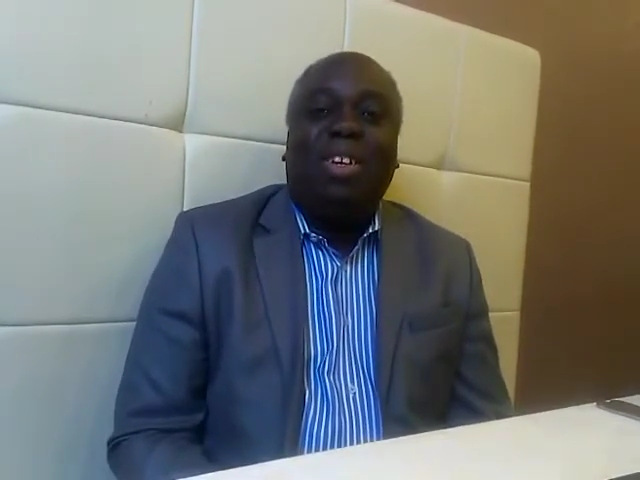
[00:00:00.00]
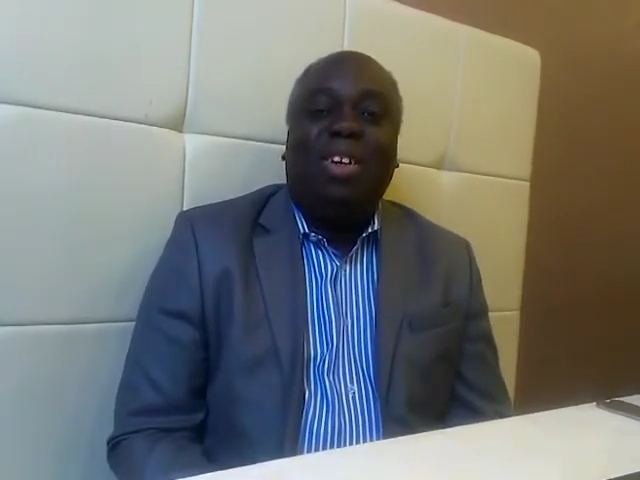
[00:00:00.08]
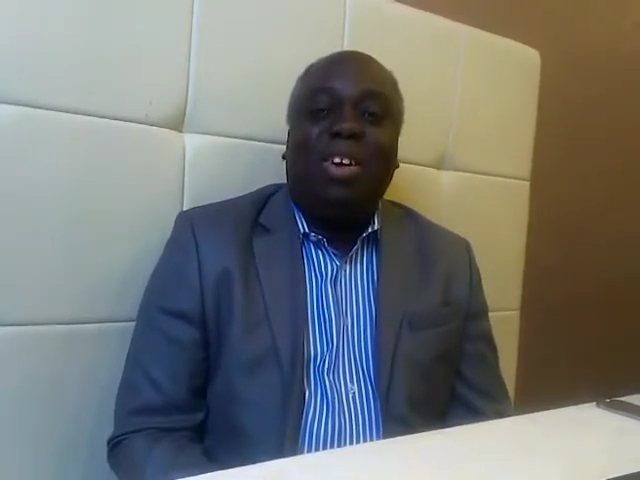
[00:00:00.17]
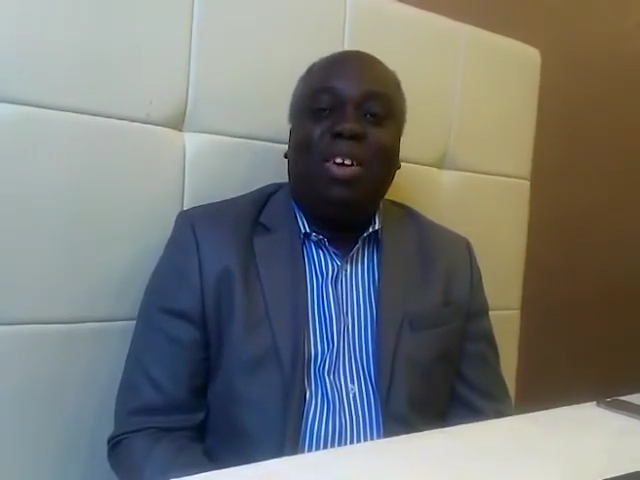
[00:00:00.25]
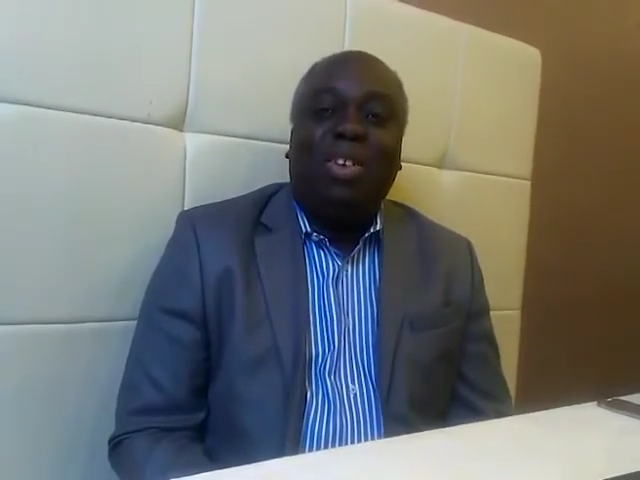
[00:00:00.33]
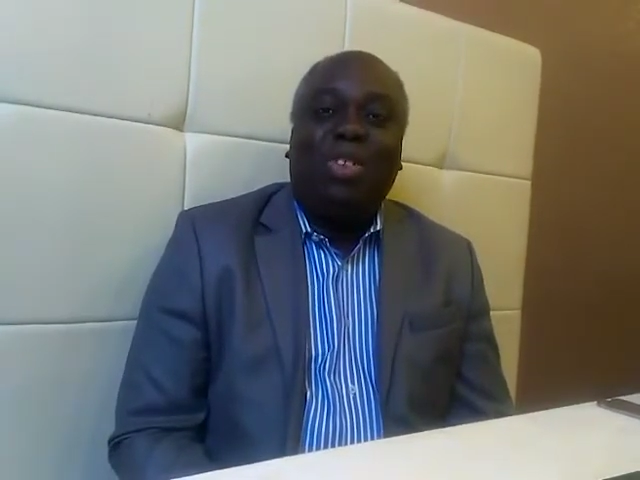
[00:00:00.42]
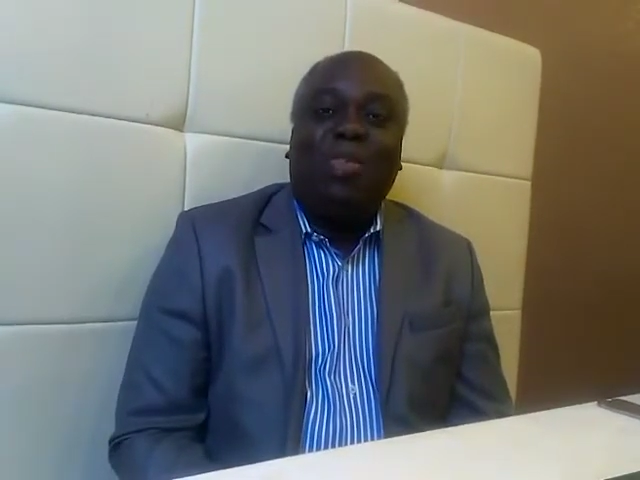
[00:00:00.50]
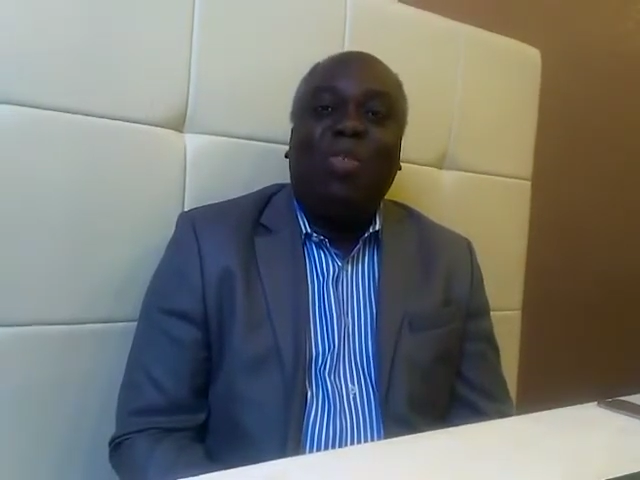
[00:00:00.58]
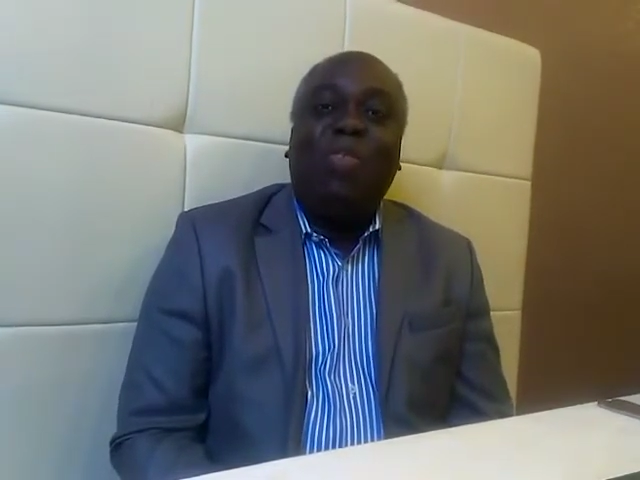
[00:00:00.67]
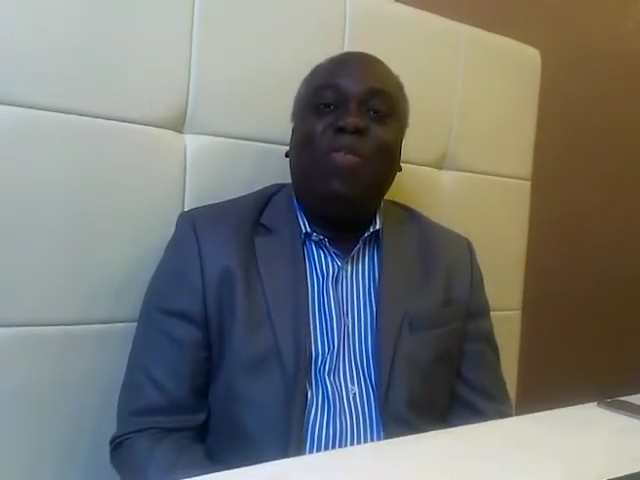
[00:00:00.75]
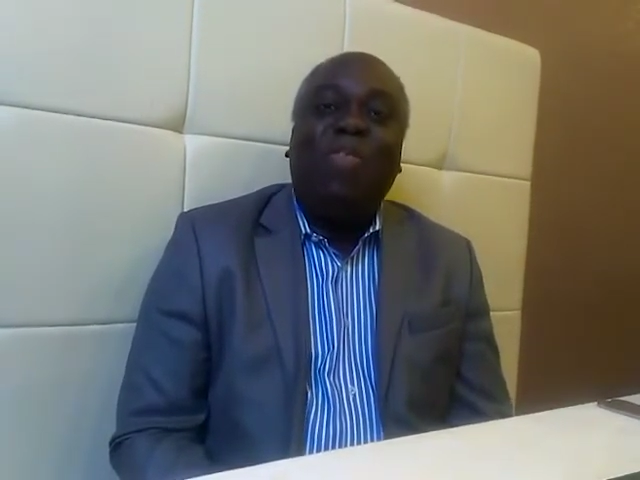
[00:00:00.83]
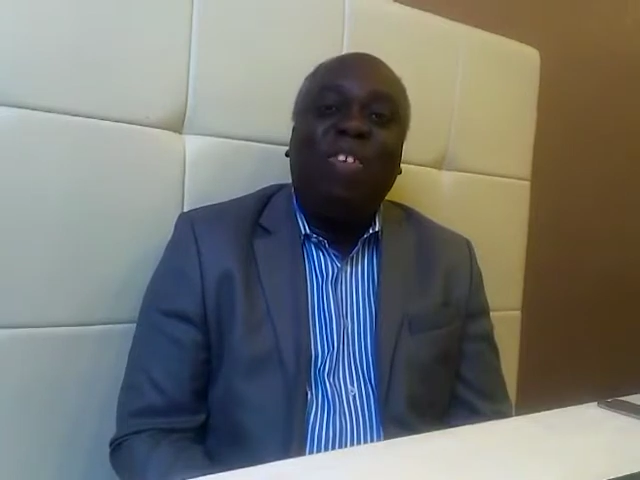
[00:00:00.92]
Gosh,
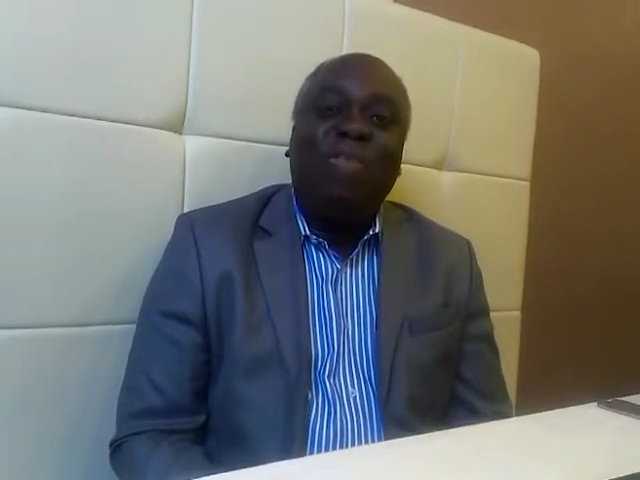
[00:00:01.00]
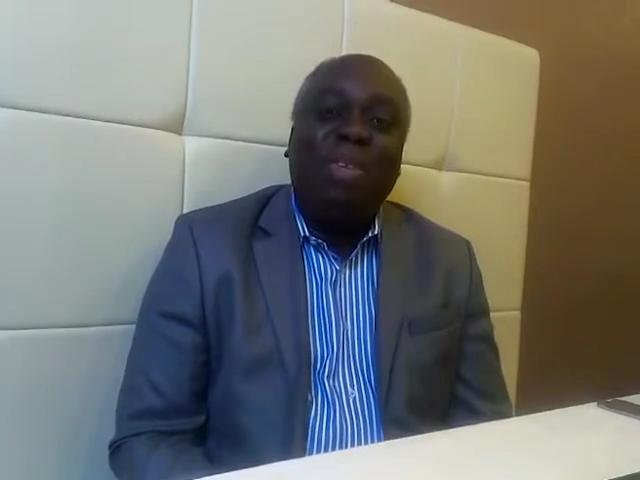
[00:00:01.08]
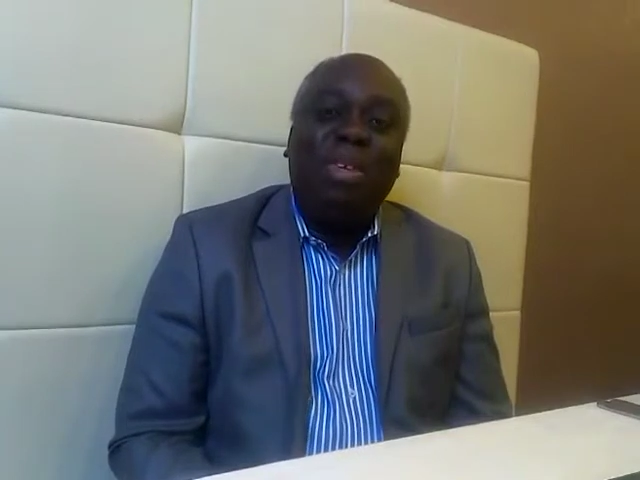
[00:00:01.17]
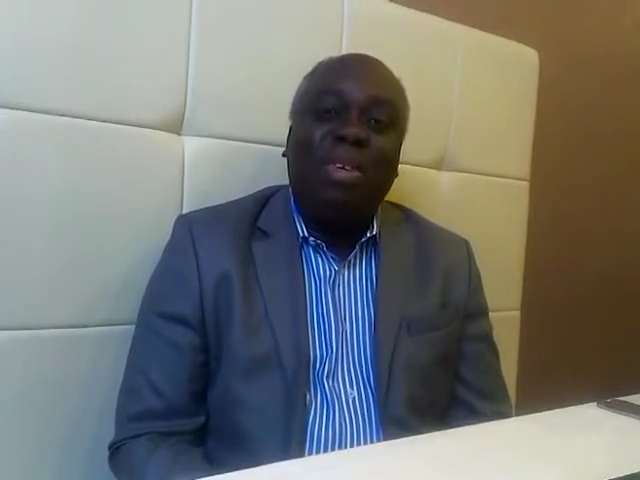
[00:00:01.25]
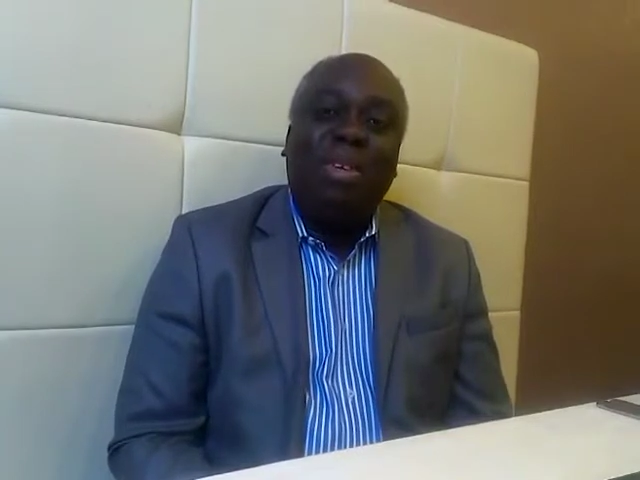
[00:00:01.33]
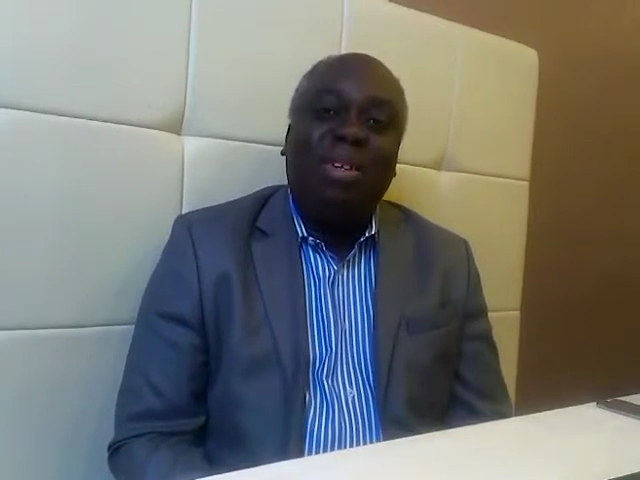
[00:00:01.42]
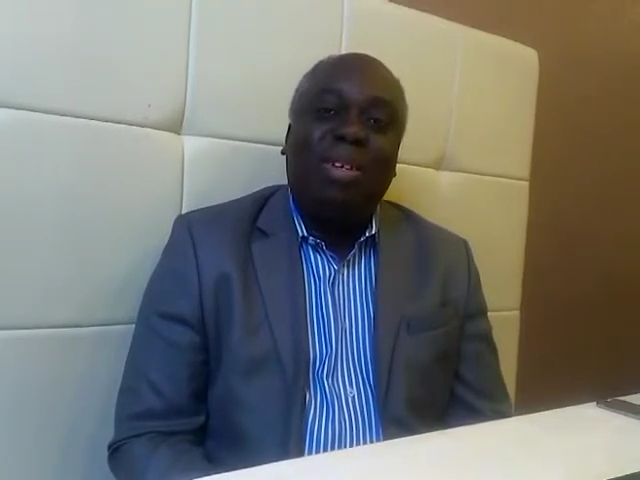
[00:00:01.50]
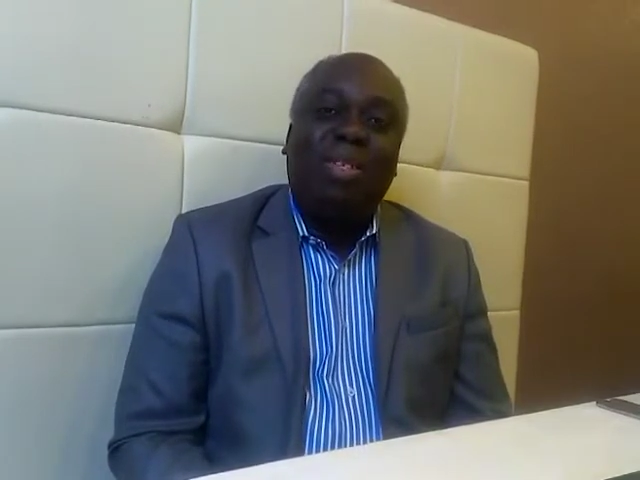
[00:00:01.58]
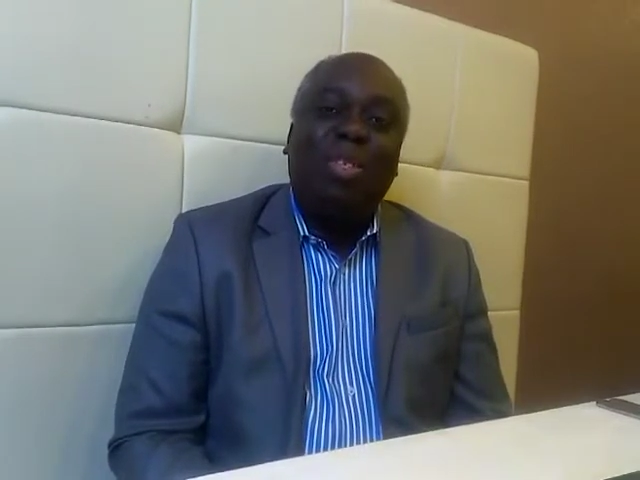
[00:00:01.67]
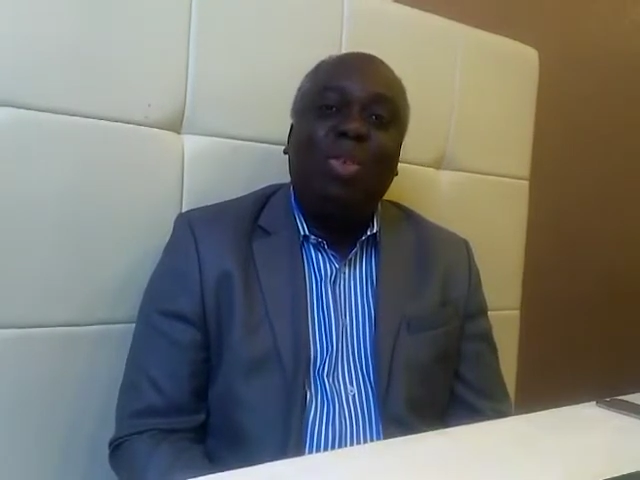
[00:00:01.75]
for 50 years,